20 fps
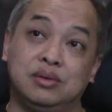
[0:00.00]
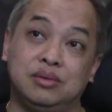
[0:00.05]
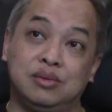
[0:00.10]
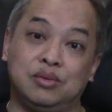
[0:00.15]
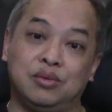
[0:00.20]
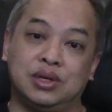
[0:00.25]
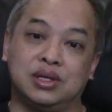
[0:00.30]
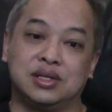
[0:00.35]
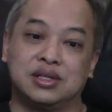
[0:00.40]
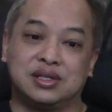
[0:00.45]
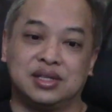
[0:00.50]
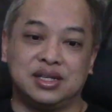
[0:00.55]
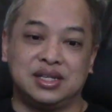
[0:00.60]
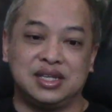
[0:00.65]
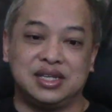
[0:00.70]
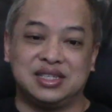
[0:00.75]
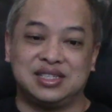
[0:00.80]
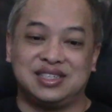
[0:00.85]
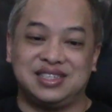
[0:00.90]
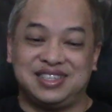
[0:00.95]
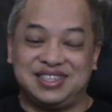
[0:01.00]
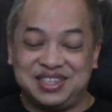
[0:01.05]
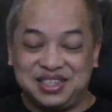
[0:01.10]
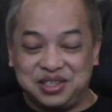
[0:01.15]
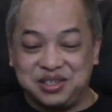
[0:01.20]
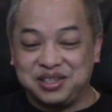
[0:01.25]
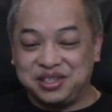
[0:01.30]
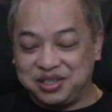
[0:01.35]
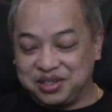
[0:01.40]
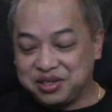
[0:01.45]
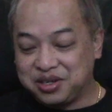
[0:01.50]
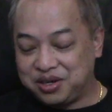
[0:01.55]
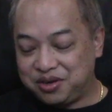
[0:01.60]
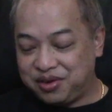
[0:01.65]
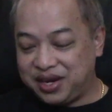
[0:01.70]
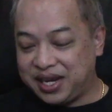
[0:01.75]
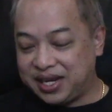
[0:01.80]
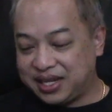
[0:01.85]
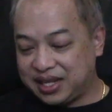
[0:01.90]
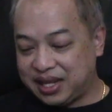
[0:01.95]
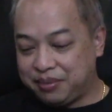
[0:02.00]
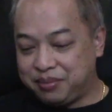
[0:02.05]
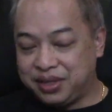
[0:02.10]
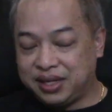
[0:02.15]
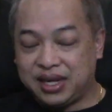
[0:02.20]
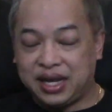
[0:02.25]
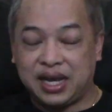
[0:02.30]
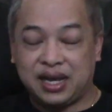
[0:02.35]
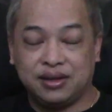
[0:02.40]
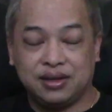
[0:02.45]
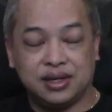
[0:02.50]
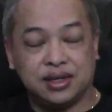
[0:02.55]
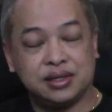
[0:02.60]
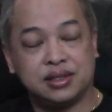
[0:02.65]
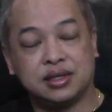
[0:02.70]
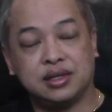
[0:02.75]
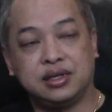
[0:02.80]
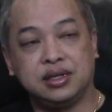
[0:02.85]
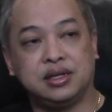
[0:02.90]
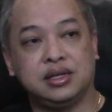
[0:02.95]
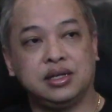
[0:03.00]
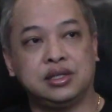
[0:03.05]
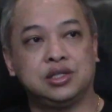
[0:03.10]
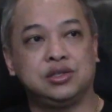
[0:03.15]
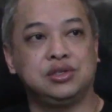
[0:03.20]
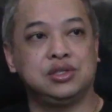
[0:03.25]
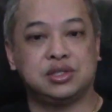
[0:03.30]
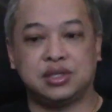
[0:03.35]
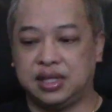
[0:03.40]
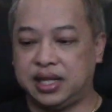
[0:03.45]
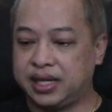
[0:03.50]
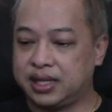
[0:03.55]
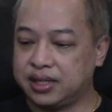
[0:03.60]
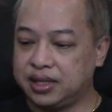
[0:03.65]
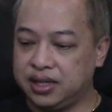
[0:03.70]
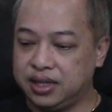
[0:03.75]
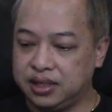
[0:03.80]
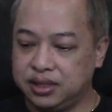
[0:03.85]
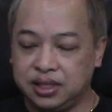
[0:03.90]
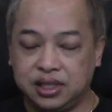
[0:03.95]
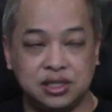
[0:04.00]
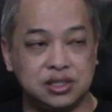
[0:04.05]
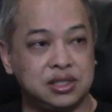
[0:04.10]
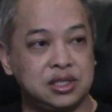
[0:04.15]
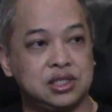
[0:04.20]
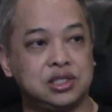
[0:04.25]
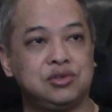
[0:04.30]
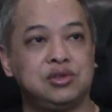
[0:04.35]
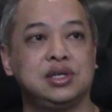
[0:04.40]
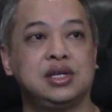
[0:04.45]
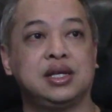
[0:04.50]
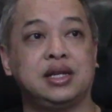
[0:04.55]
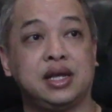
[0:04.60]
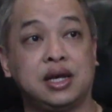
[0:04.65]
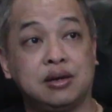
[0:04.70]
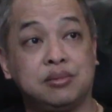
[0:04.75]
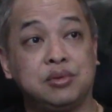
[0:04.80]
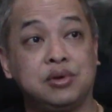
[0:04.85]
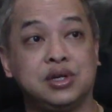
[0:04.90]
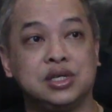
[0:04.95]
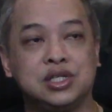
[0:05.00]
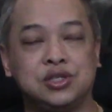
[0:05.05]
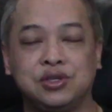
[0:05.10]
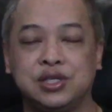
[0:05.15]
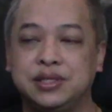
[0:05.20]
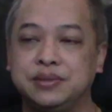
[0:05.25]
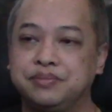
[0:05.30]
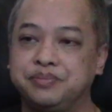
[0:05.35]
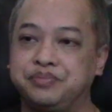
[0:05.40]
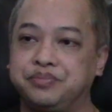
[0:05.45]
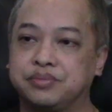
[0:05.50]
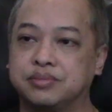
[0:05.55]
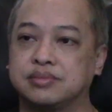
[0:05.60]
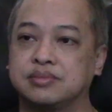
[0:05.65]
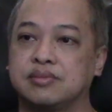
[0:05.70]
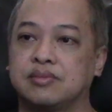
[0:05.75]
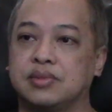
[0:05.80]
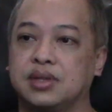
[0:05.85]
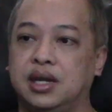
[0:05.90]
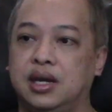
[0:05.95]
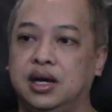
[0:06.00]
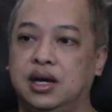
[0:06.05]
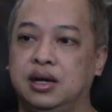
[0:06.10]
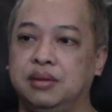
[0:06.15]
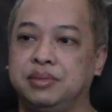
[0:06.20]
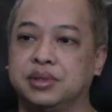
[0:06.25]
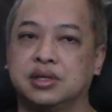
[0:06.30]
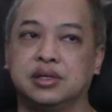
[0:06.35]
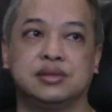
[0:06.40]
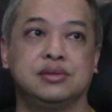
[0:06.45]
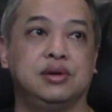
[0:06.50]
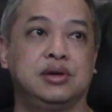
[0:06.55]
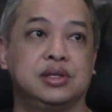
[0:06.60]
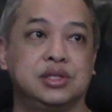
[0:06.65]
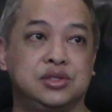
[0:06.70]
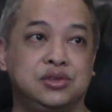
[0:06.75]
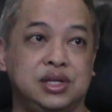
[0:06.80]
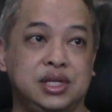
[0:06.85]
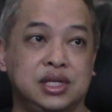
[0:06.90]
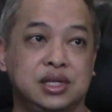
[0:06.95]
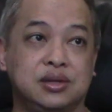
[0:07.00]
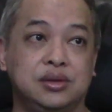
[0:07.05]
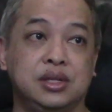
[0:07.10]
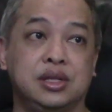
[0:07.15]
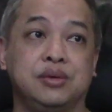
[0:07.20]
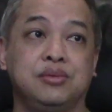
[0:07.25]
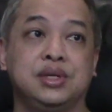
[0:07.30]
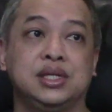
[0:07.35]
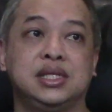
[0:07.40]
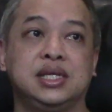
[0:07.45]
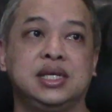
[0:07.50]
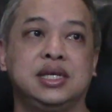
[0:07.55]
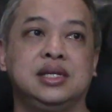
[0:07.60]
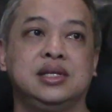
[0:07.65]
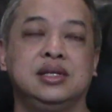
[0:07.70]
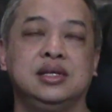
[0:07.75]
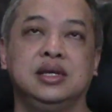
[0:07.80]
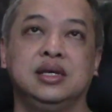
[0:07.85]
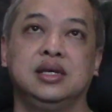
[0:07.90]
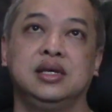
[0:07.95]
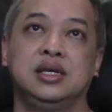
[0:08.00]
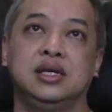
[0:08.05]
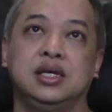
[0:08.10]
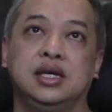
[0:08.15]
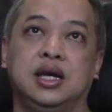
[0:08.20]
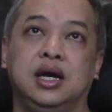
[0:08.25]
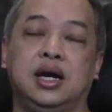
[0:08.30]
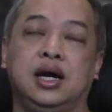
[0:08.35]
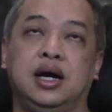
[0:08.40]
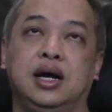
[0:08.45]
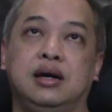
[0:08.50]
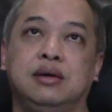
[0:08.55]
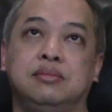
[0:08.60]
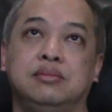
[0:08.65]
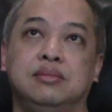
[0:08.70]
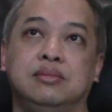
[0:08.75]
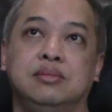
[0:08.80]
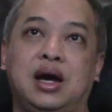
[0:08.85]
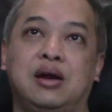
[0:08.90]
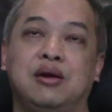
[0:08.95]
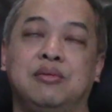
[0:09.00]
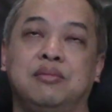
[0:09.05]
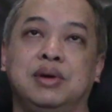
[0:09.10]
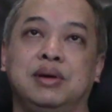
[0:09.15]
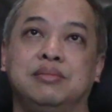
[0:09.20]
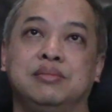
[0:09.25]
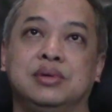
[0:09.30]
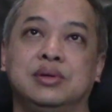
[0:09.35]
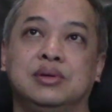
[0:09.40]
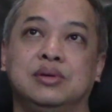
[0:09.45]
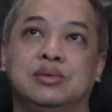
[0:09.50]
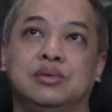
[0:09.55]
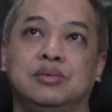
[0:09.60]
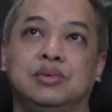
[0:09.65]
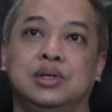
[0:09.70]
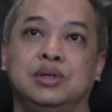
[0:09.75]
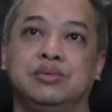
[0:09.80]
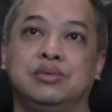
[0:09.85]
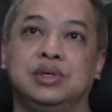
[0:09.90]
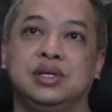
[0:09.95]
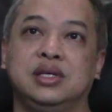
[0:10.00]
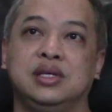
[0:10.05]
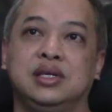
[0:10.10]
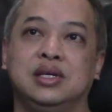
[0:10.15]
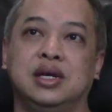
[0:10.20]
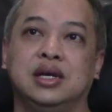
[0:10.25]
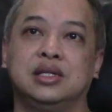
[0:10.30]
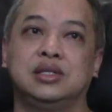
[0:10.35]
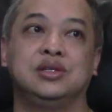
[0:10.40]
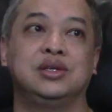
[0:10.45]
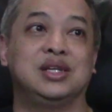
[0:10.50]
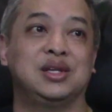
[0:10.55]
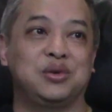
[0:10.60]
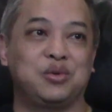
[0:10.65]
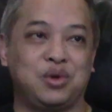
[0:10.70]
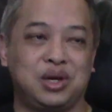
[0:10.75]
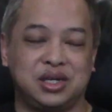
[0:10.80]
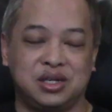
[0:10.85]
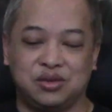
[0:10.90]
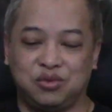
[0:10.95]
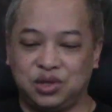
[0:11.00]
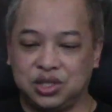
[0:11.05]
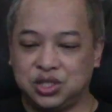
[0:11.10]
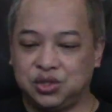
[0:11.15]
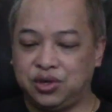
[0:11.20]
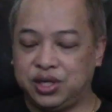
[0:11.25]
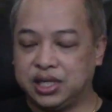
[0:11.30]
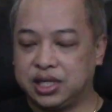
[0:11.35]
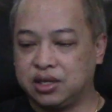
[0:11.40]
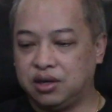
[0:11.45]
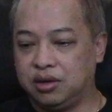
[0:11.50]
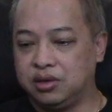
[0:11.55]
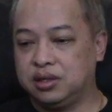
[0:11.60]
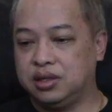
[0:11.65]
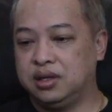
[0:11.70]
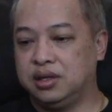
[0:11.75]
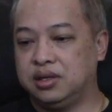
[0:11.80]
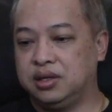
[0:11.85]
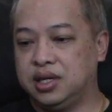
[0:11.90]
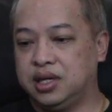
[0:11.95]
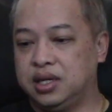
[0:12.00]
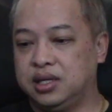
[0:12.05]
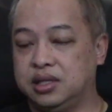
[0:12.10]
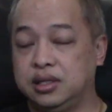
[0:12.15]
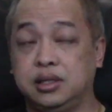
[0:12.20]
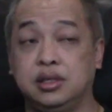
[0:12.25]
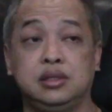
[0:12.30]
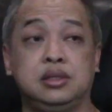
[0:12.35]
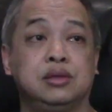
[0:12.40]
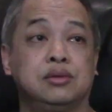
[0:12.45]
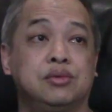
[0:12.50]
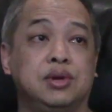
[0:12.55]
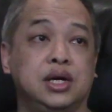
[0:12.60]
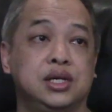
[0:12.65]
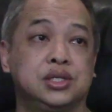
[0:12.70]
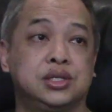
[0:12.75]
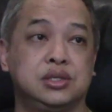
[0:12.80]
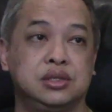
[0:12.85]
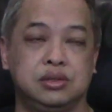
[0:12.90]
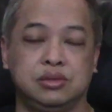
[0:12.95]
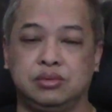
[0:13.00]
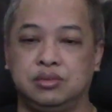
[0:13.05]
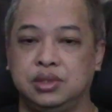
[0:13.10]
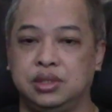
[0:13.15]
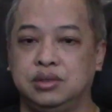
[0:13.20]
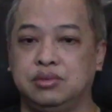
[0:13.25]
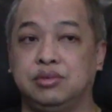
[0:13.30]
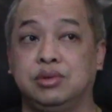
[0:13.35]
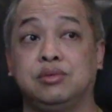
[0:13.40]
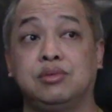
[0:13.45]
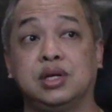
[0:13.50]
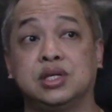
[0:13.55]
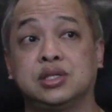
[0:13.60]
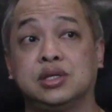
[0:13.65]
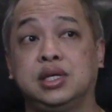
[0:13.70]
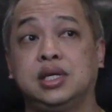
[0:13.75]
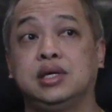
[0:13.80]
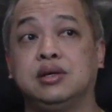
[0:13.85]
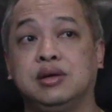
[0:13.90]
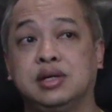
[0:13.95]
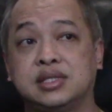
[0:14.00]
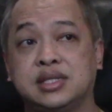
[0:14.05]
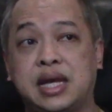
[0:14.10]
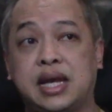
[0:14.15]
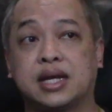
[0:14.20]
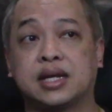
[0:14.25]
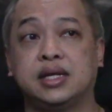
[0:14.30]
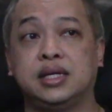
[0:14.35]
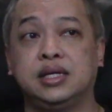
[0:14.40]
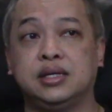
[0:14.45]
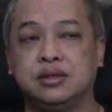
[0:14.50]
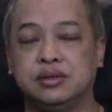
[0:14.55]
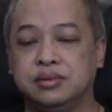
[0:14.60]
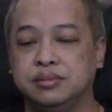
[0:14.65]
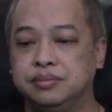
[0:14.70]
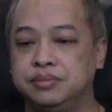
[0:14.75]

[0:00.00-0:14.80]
Well, the thing is you're correct. I mean, I had other injuries like knees injury and elbow injury because of all the training that we did. I remember when we did one training called the rush. We rush a hill, attack a hill.